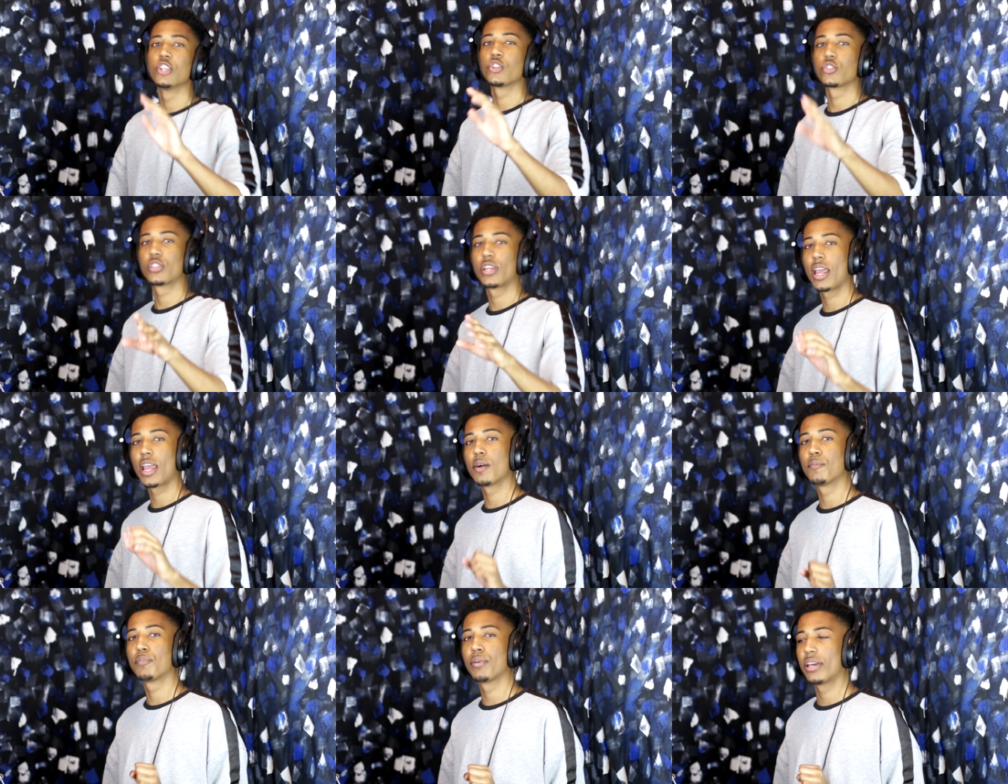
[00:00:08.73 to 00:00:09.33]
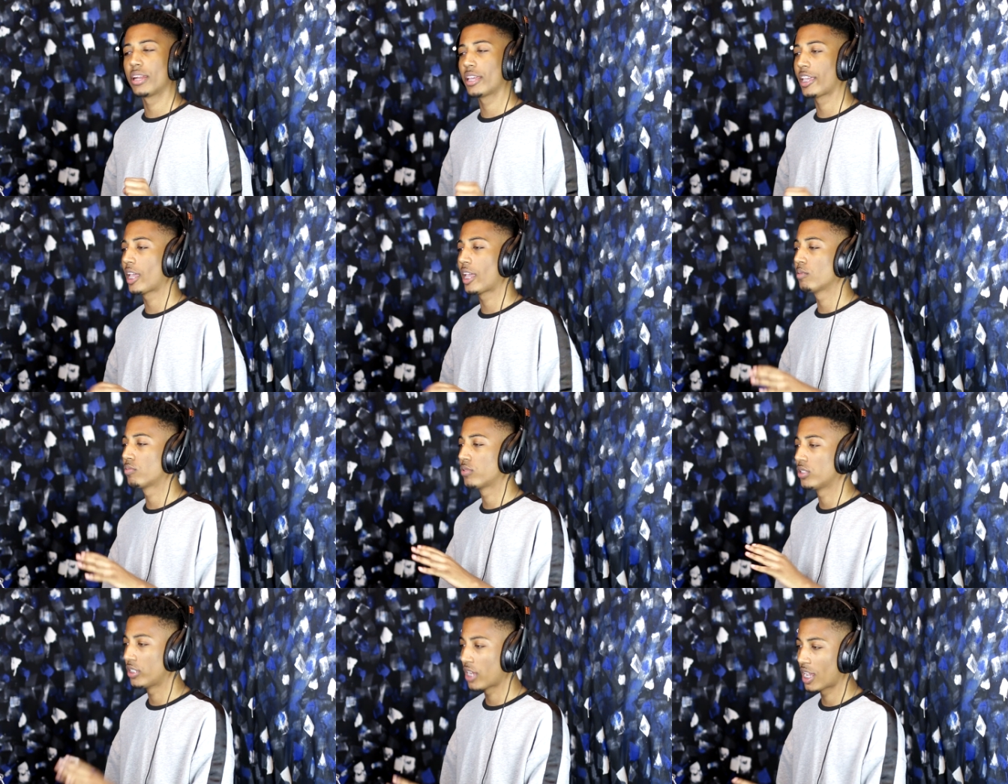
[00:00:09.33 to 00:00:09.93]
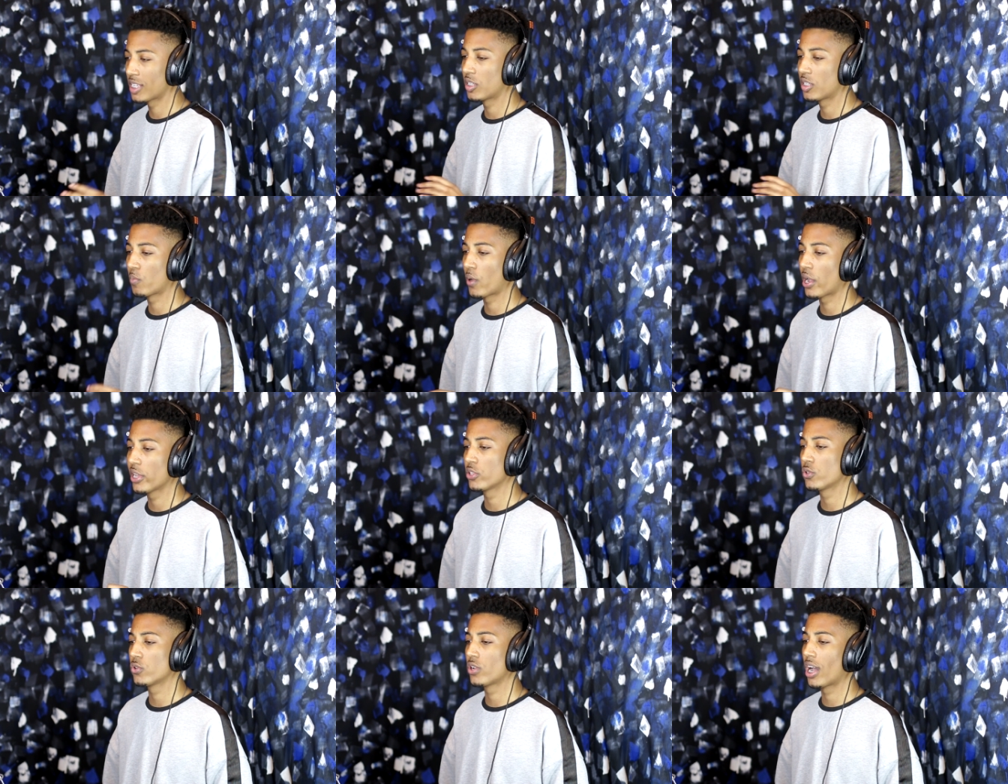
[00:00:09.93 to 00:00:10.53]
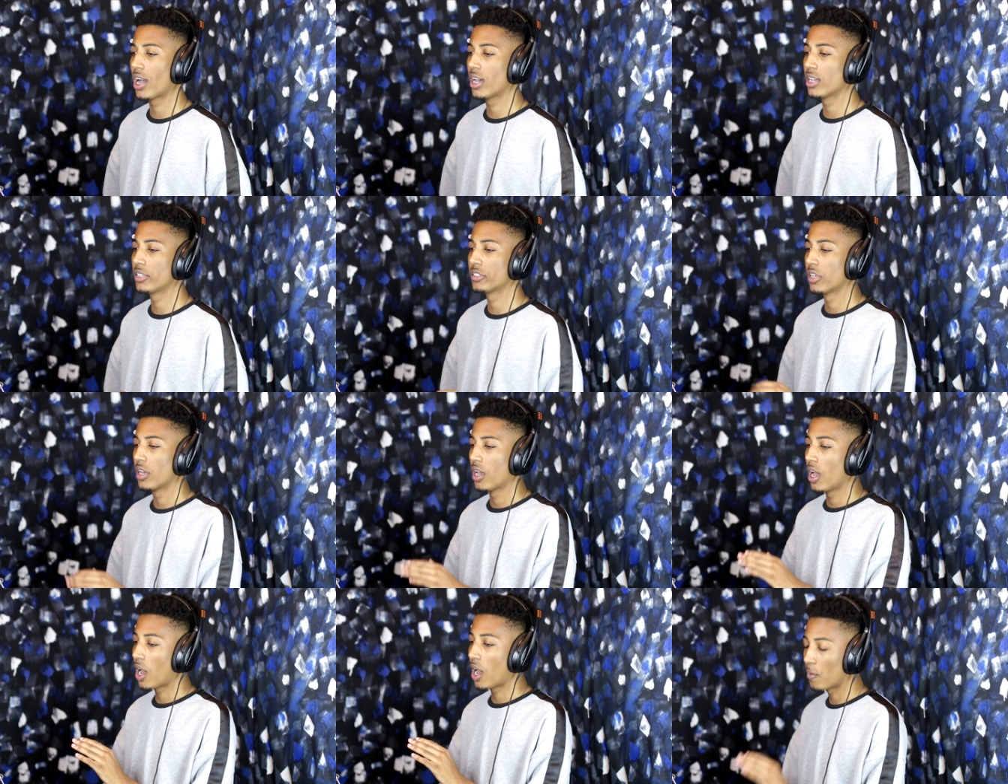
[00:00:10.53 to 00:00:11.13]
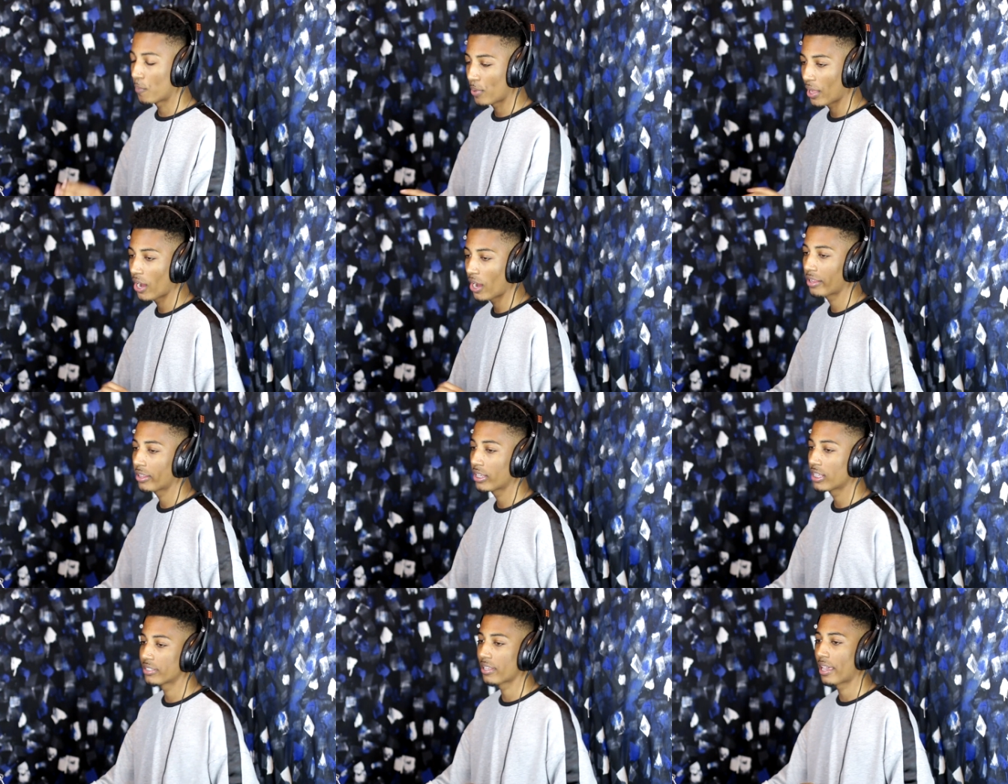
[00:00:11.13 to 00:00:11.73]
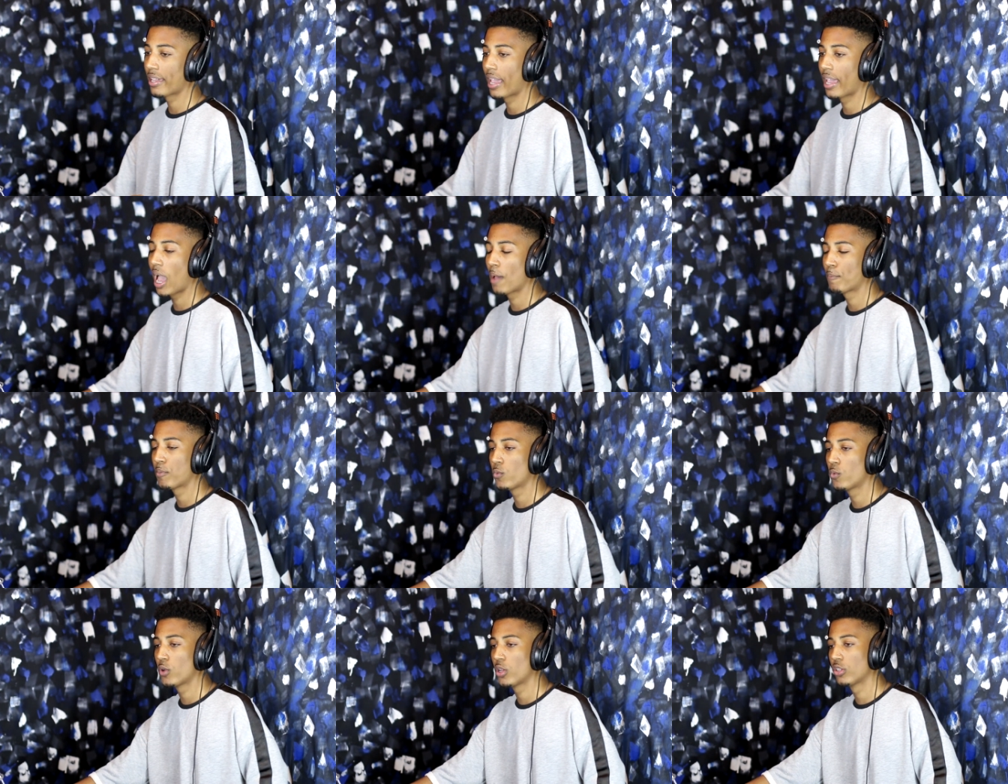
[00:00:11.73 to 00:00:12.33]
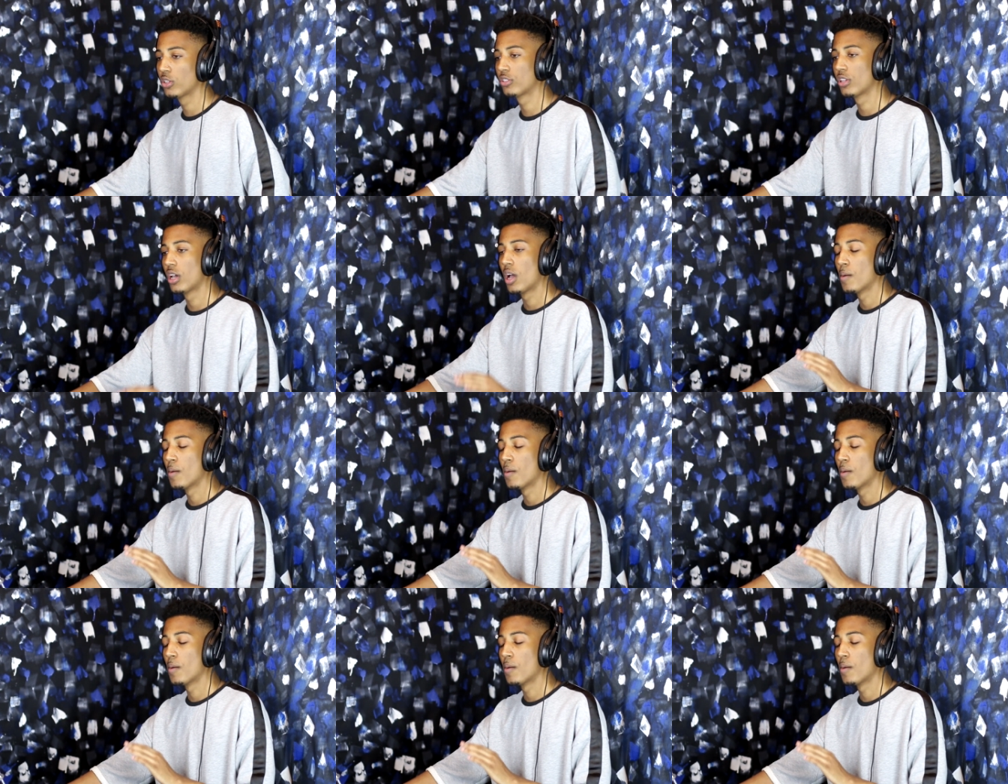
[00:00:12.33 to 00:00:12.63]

So today I'm playing a game suggested by you guys. Apparently it's like Happy Wheels,